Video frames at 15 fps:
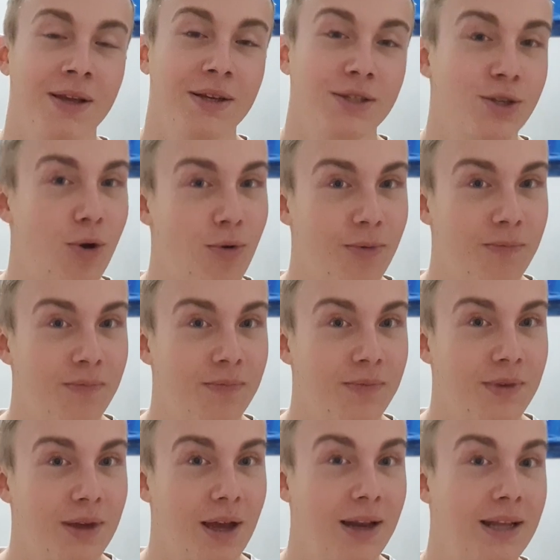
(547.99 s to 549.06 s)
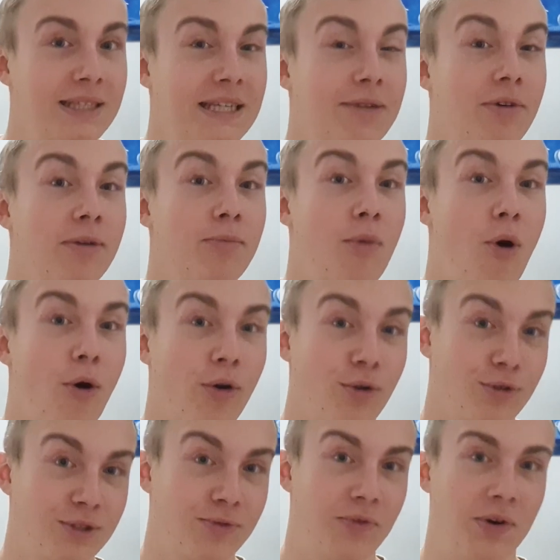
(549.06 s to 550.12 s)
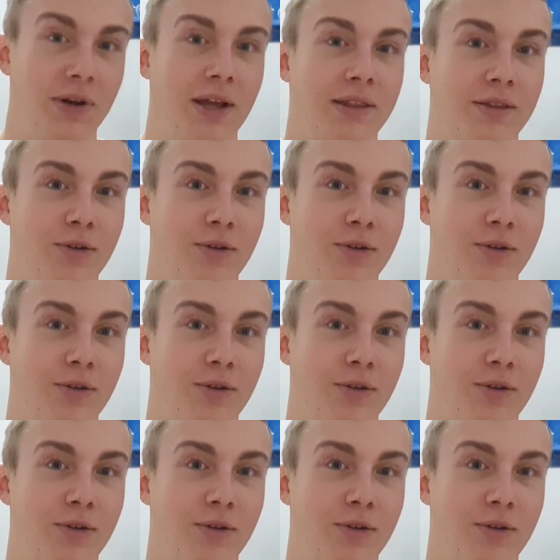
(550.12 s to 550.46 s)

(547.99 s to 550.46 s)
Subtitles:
So it is even more useful that